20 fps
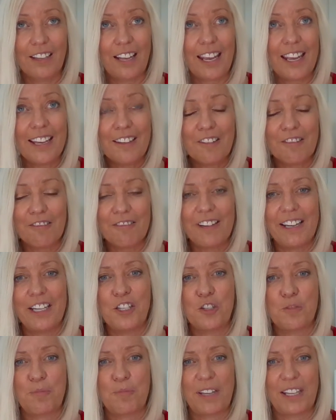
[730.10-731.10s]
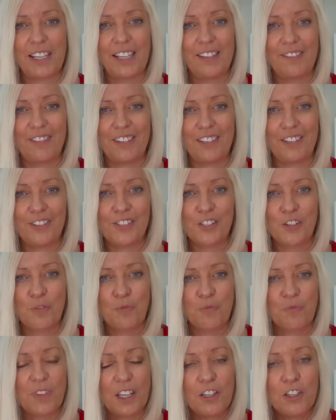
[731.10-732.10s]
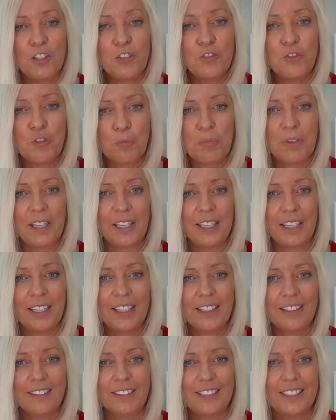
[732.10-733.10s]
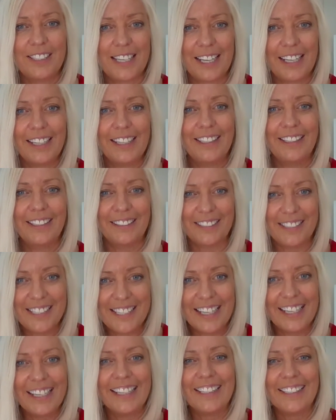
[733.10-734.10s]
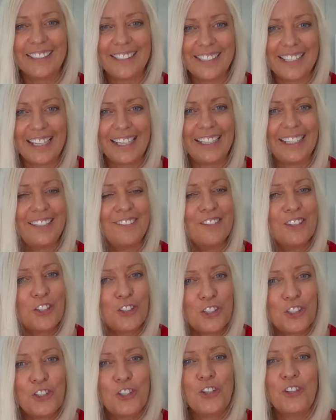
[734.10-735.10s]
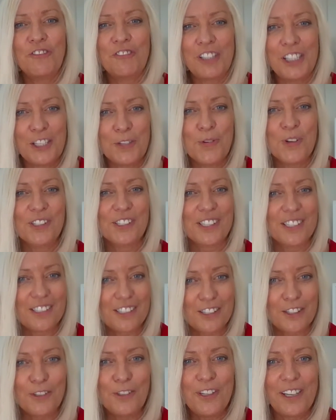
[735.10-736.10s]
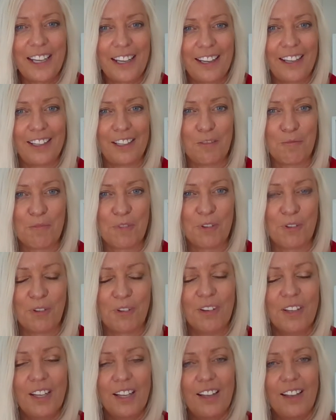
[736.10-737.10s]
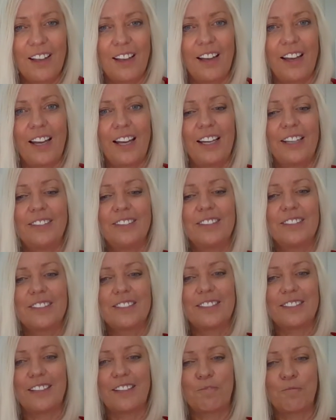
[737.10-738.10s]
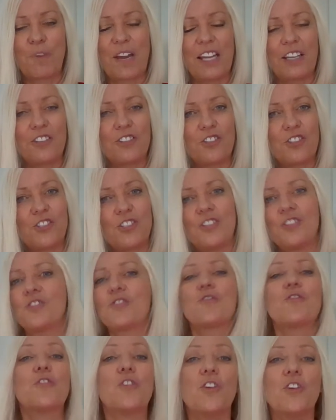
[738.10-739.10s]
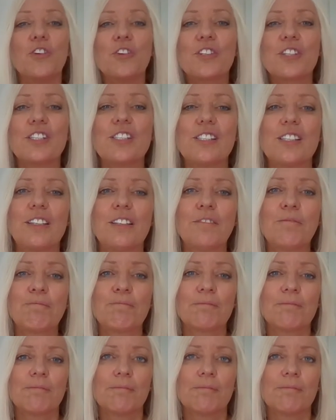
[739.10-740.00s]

ingrained behaviors that you repeat day and day and day, even though you don't really want to do it anymore. And by just focusing